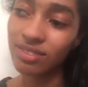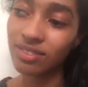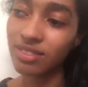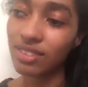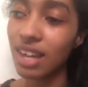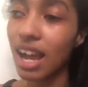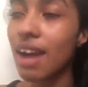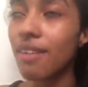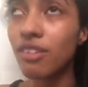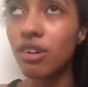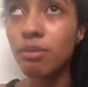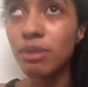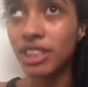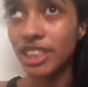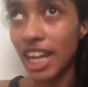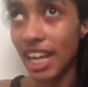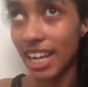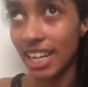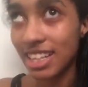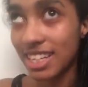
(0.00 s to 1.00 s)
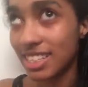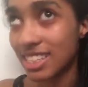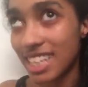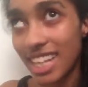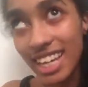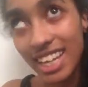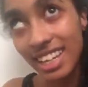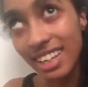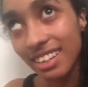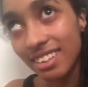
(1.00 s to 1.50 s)
I will be checking the
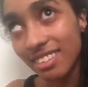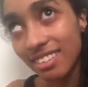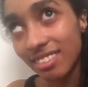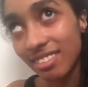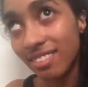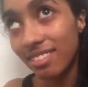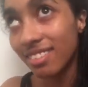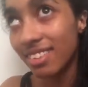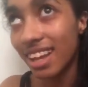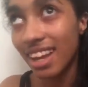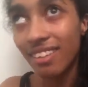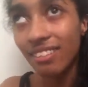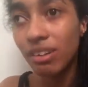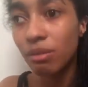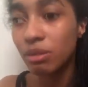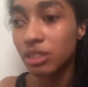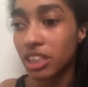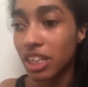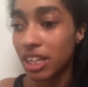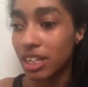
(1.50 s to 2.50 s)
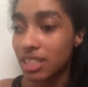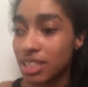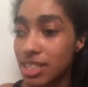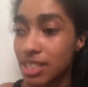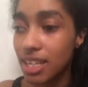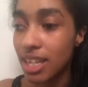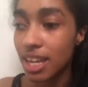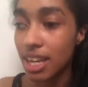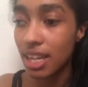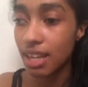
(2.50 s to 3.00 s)
site. And
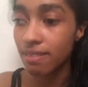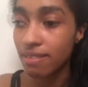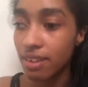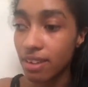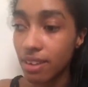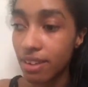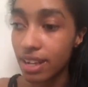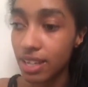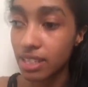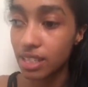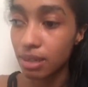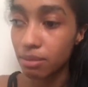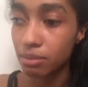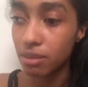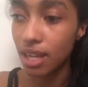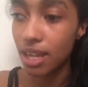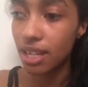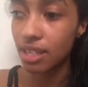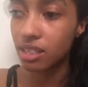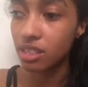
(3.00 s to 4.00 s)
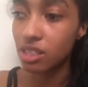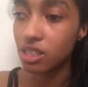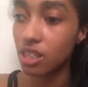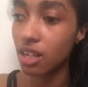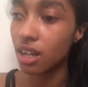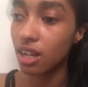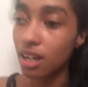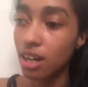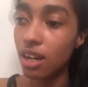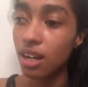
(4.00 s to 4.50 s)
giving you guys updates
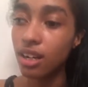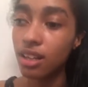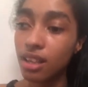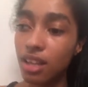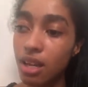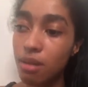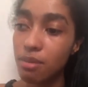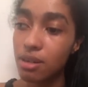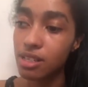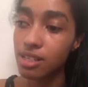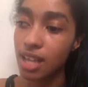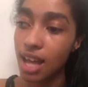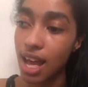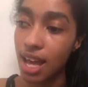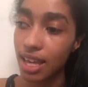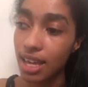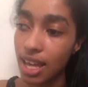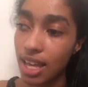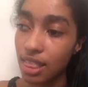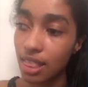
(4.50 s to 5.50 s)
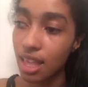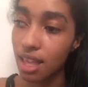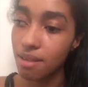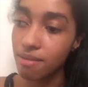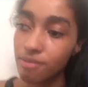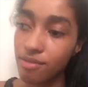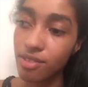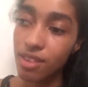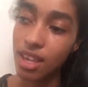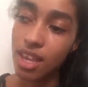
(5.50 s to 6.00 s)
on them as I get
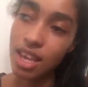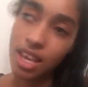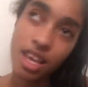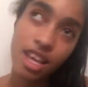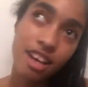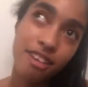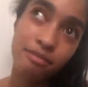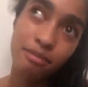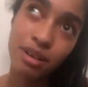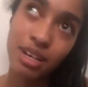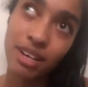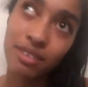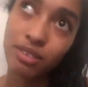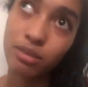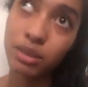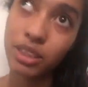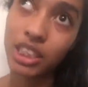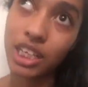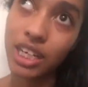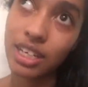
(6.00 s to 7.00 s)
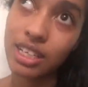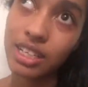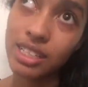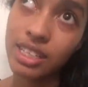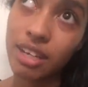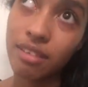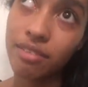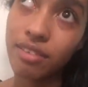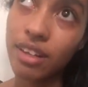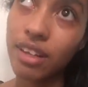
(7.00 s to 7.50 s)
them. But I will be checking the site
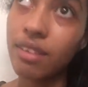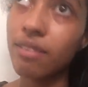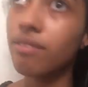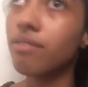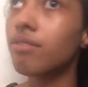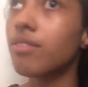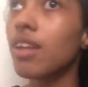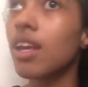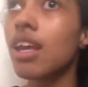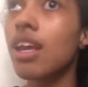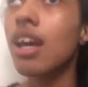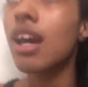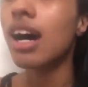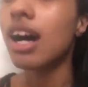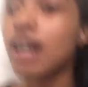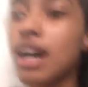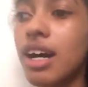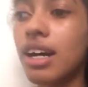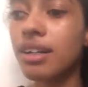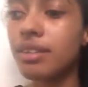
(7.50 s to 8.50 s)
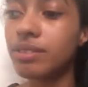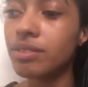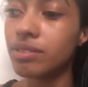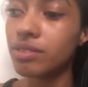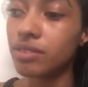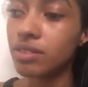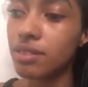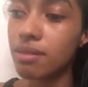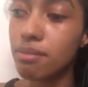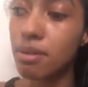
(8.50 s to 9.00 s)
for them.
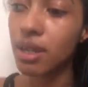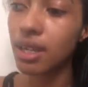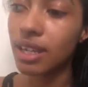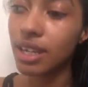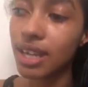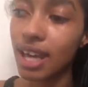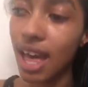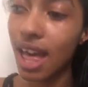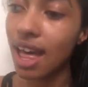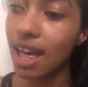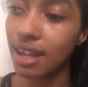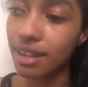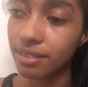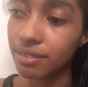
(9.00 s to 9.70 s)
But yeah.